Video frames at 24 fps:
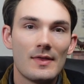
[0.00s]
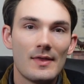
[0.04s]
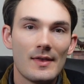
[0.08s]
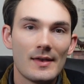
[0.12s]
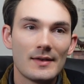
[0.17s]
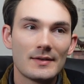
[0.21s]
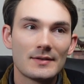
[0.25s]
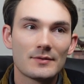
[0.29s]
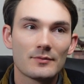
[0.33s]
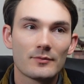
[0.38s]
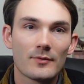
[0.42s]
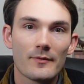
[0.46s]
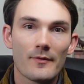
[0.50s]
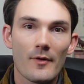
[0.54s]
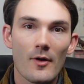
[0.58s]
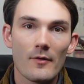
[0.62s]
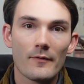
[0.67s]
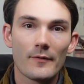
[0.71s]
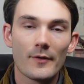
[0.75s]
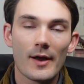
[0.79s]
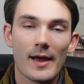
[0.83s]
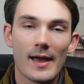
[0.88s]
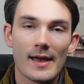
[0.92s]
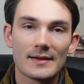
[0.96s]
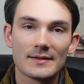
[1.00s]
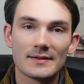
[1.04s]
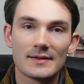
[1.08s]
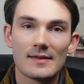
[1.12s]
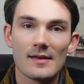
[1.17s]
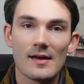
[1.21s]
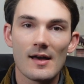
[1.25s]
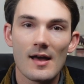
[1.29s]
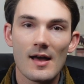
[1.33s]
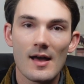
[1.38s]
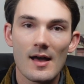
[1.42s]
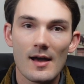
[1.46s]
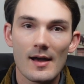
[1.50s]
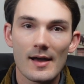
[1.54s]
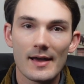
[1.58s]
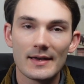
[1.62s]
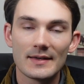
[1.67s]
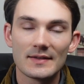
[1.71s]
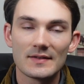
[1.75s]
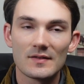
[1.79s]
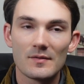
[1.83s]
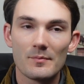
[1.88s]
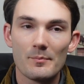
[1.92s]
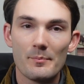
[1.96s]
this revolver has the
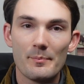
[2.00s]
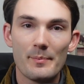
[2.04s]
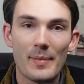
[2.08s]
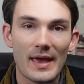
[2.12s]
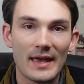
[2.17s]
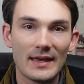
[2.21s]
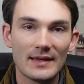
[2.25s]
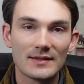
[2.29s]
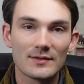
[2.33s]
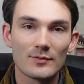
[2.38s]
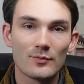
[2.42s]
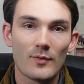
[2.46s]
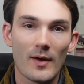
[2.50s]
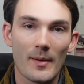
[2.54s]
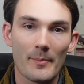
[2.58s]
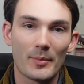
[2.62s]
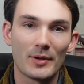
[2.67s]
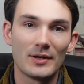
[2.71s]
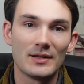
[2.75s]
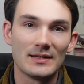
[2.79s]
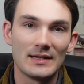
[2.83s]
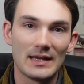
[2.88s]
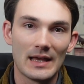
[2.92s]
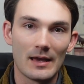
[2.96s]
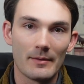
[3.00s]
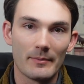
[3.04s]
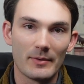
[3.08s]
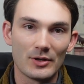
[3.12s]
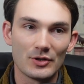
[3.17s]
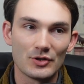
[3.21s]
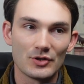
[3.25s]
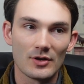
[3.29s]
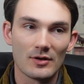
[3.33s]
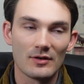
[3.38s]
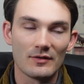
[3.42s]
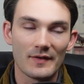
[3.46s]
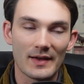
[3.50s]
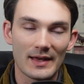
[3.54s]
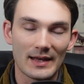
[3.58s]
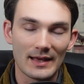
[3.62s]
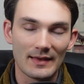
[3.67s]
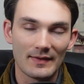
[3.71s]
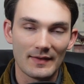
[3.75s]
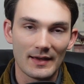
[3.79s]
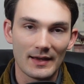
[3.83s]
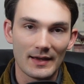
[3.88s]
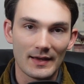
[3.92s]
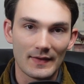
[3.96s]
highest base weapon damage of
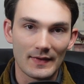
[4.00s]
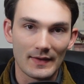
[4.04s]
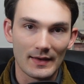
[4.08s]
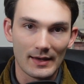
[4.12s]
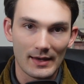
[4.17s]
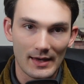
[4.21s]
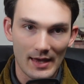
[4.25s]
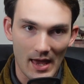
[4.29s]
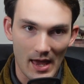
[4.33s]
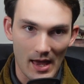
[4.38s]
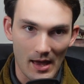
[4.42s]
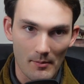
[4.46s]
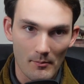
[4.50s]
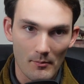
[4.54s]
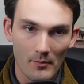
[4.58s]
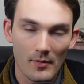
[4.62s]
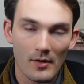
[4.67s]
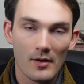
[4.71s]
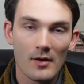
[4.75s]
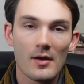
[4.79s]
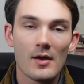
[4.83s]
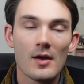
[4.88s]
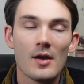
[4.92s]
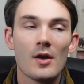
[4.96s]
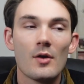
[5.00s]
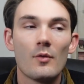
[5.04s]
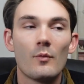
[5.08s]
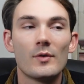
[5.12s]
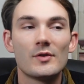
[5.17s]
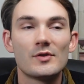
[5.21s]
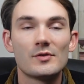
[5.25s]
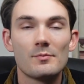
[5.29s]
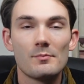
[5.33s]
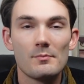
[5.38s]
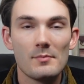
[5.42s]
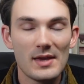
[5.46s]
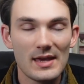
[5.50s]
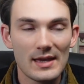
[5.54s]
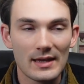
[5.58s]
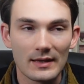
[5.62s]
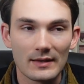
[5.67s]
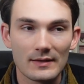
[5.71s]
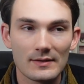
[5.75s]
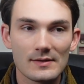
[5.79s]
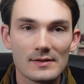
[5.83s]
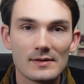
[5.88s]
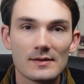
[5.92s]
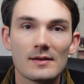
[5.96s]
anything in the game, which
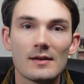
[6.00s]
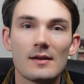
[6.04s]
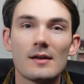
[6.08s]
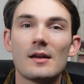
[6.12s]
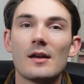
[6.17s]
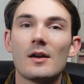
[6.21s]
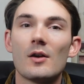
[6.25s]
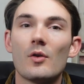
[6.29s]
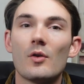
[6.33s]
means